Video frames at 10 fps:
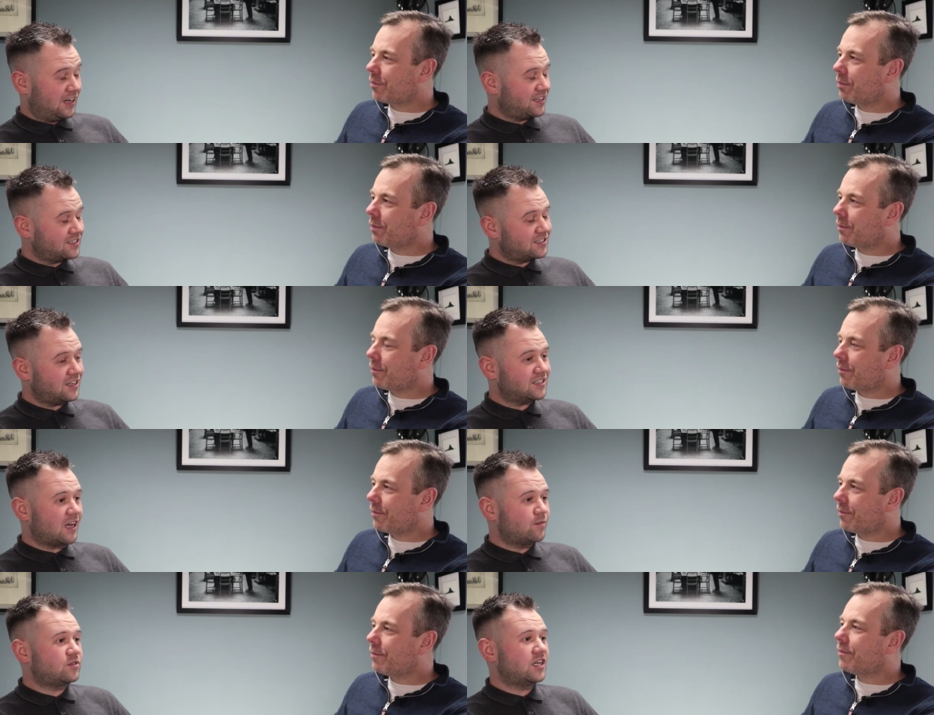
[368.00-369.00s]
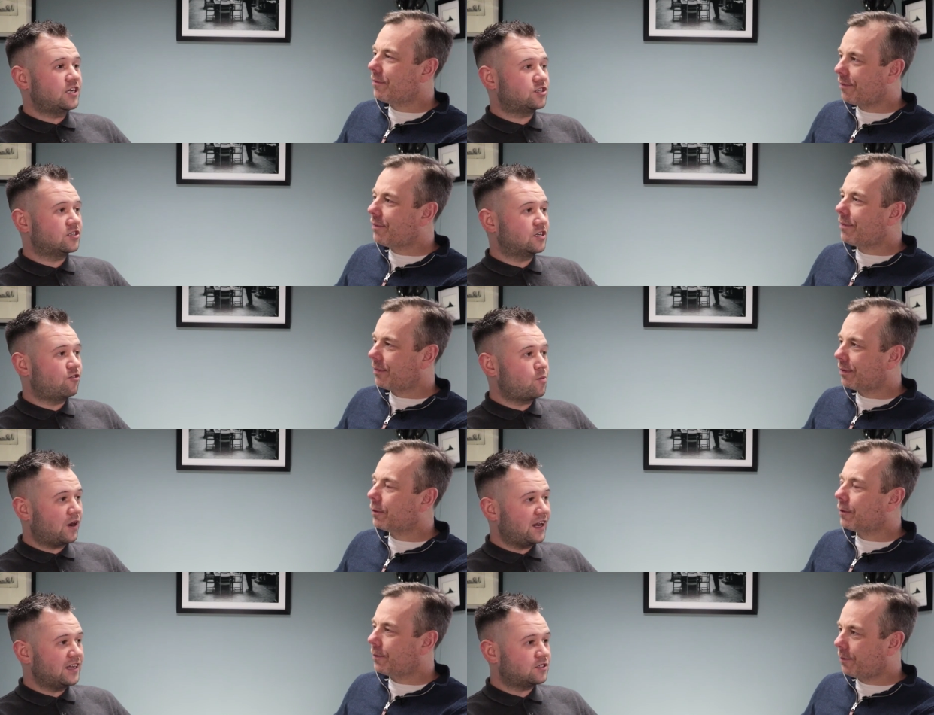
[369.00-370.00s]
Speaker 1: you say, temptation to
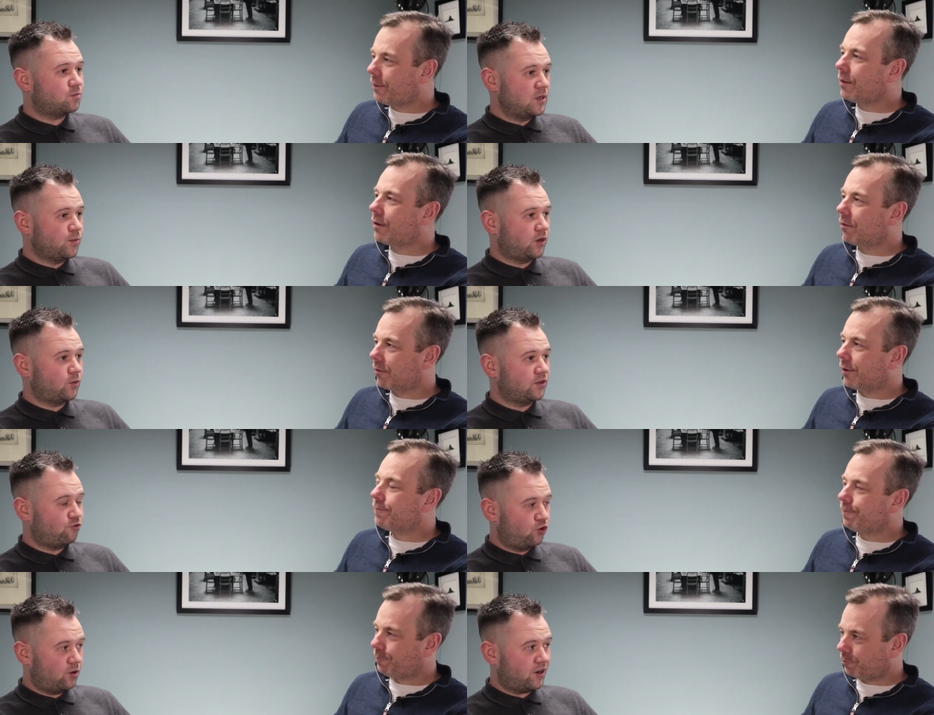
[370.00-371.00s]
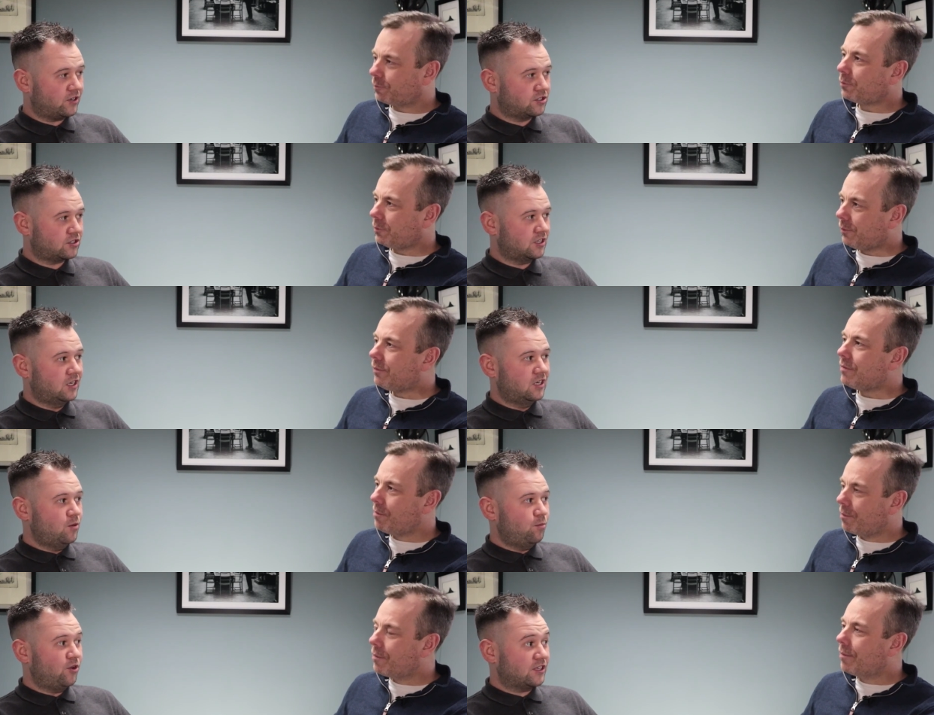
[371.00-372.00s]
replace people with robots,
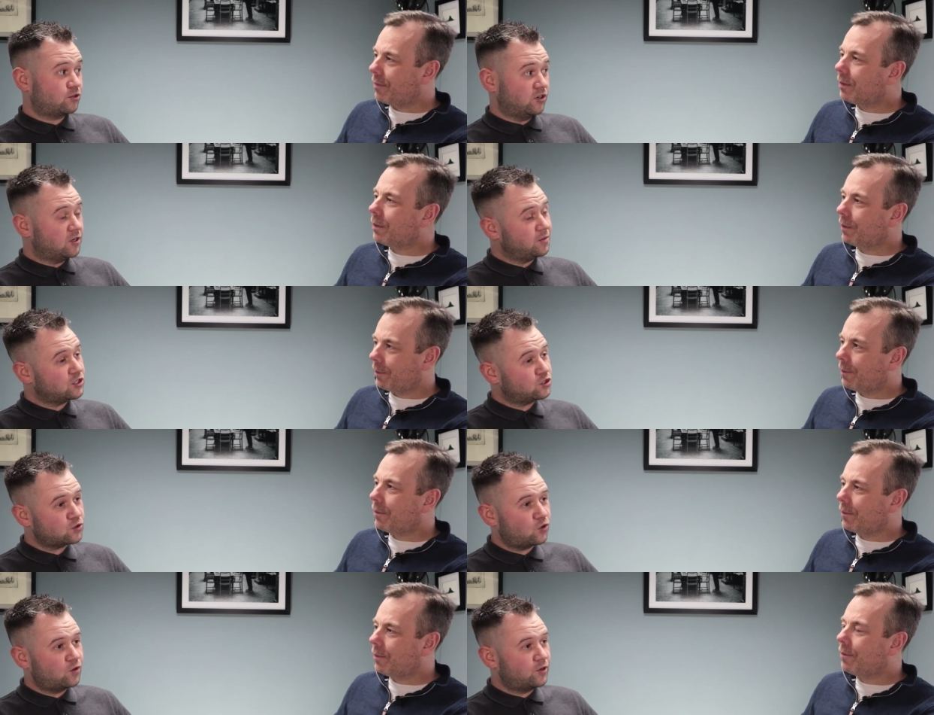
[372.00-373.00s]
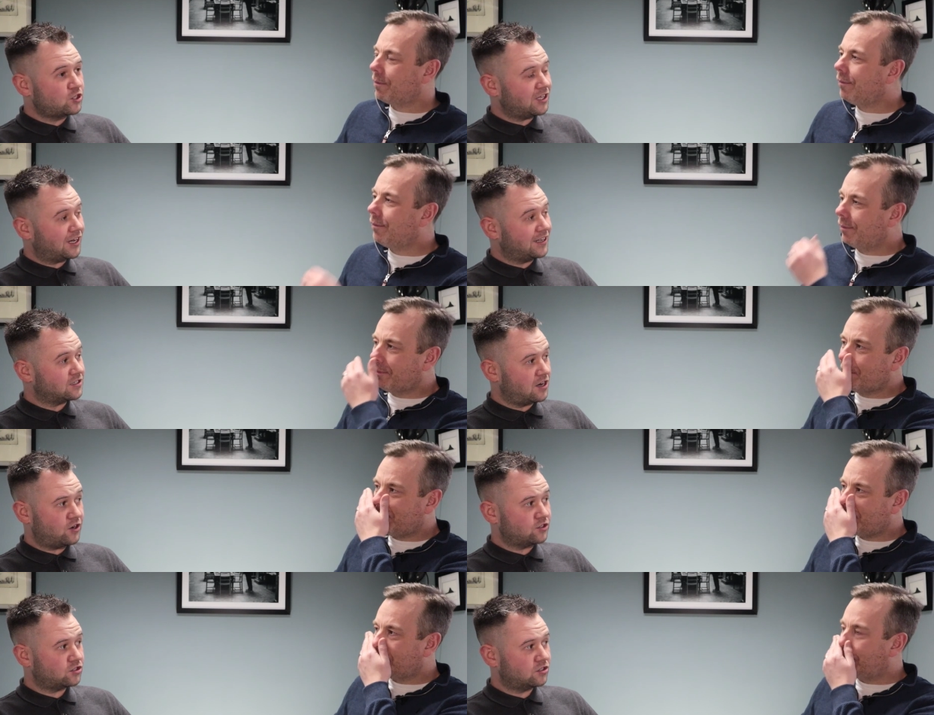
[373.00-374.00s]
but that's going to be so much that is
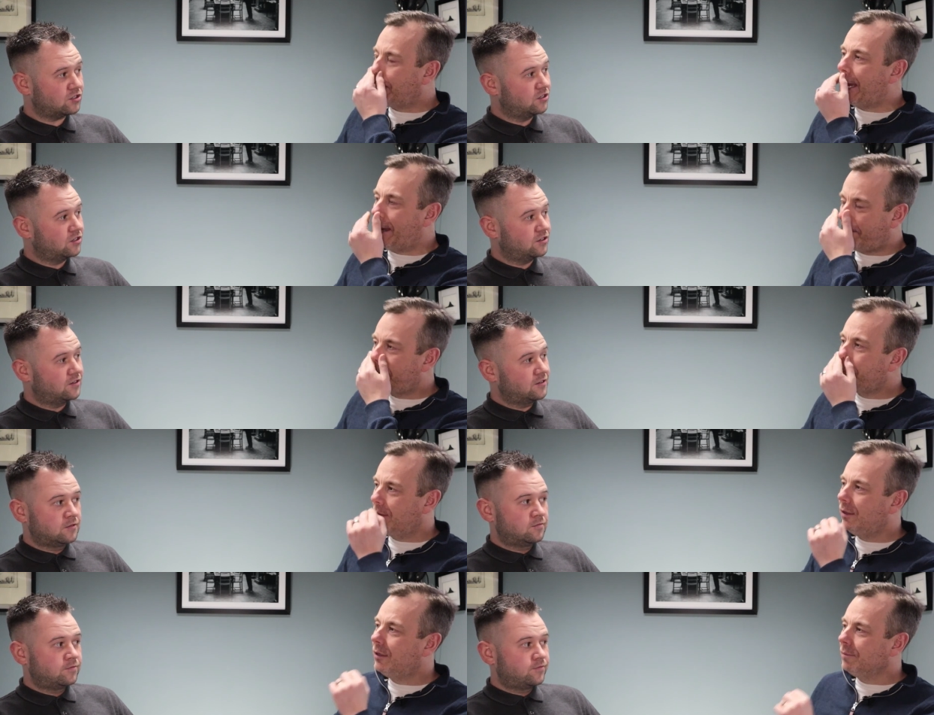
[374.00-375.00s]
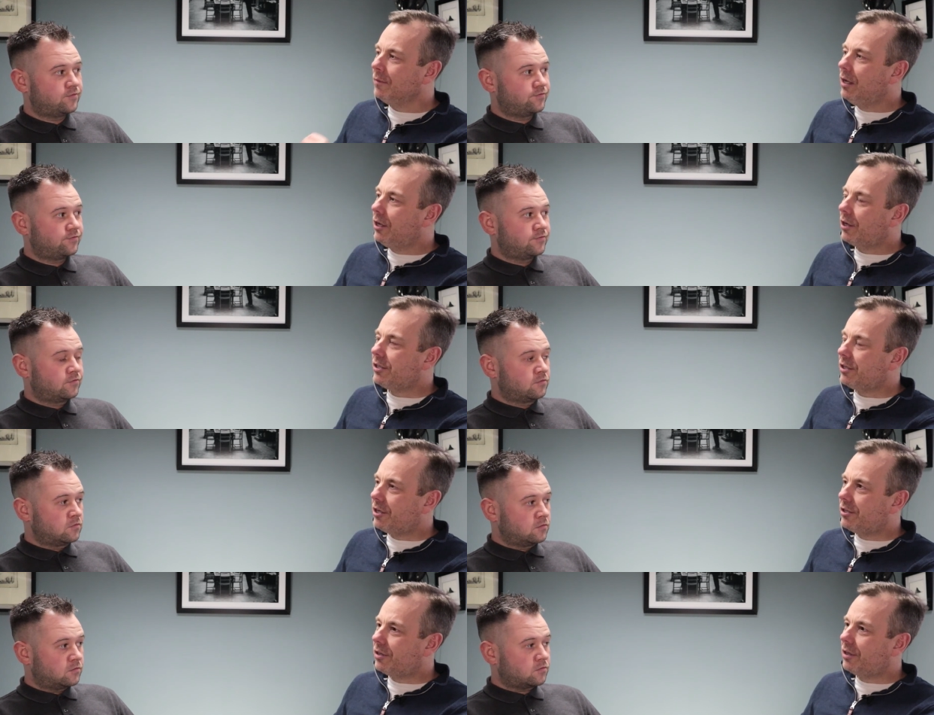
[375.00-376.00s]
lost.
Speaker 2: Yeah,
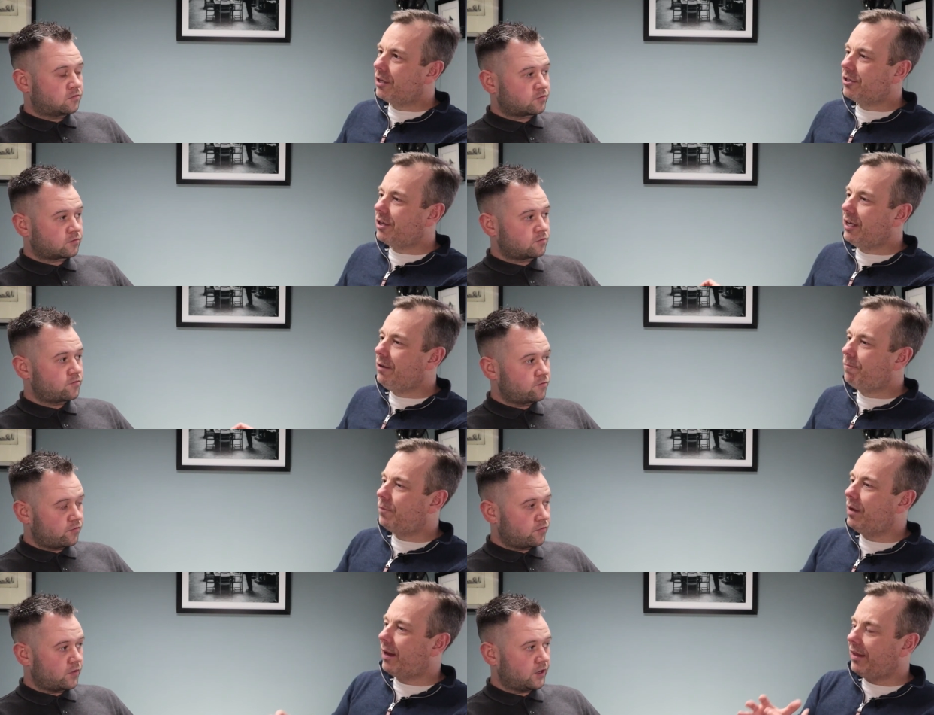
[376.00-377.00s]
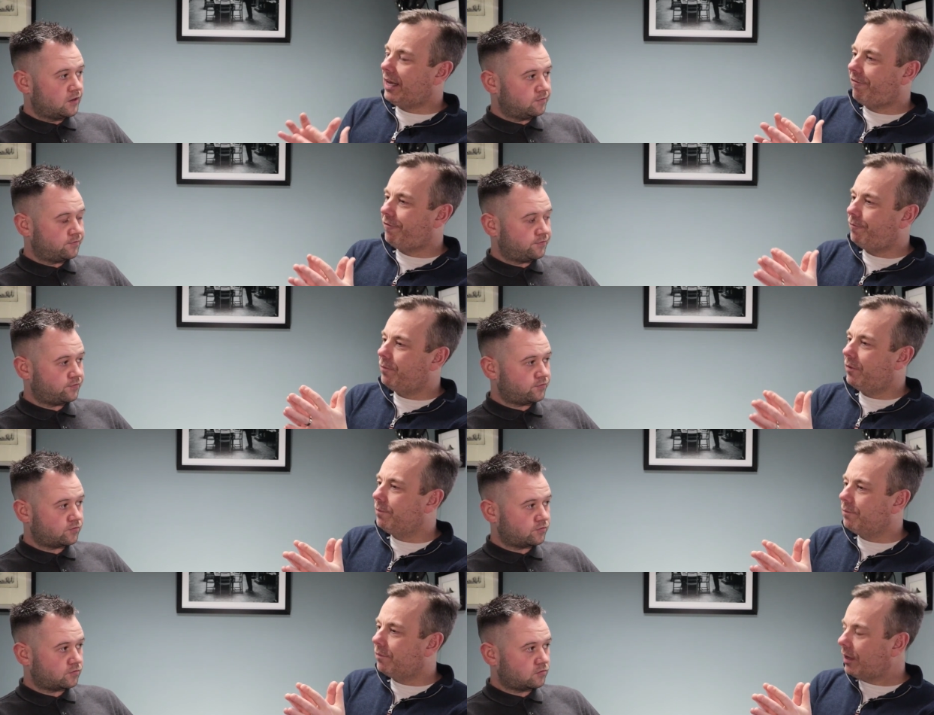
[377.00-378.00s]
because the I think if
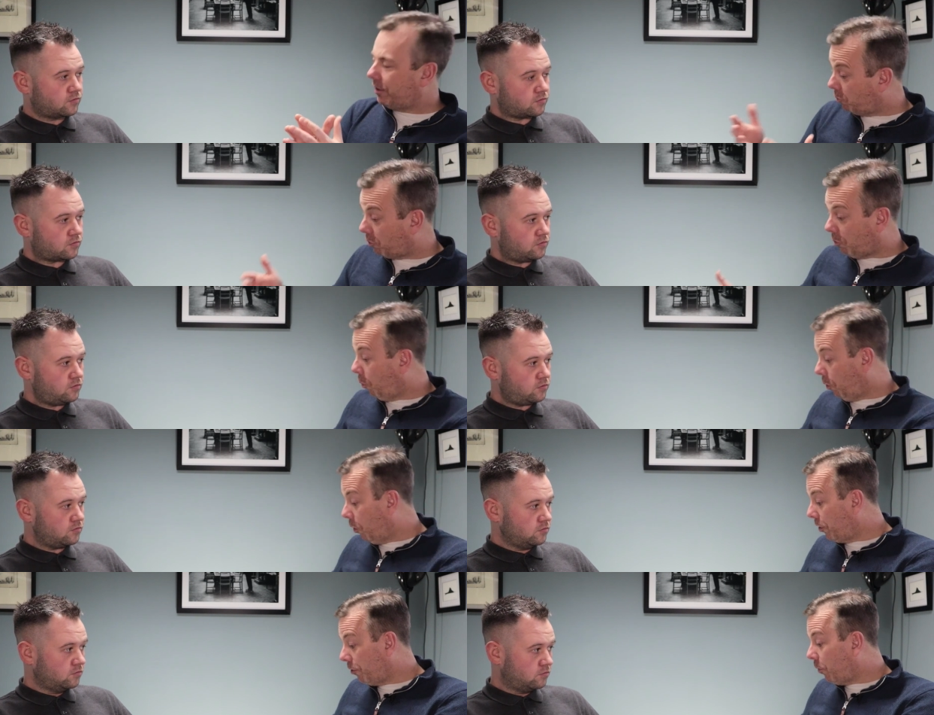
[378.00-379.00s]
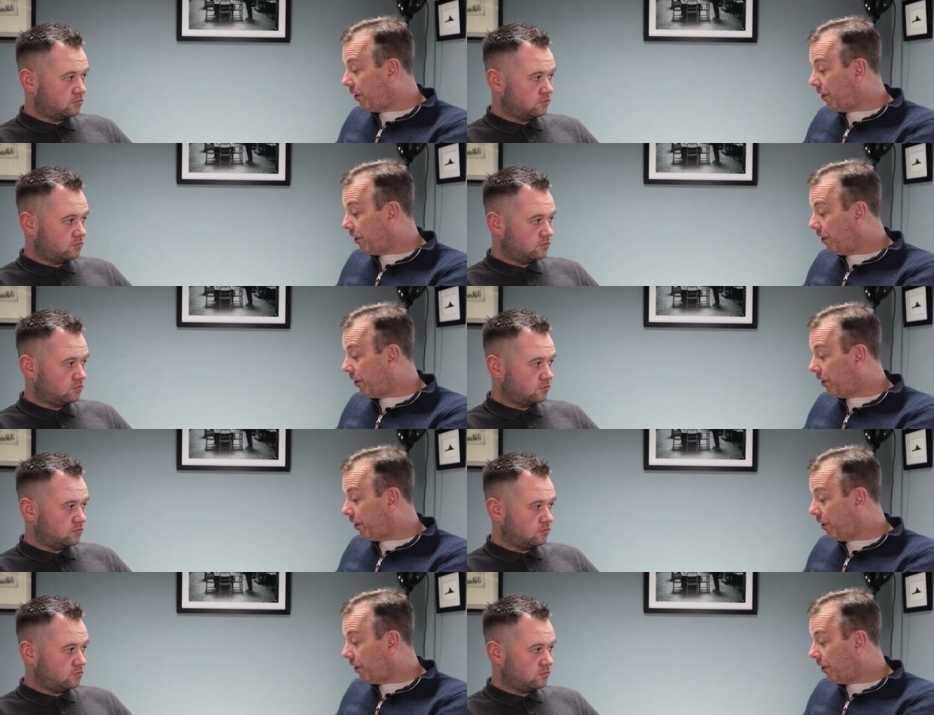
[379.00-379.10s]
one one of the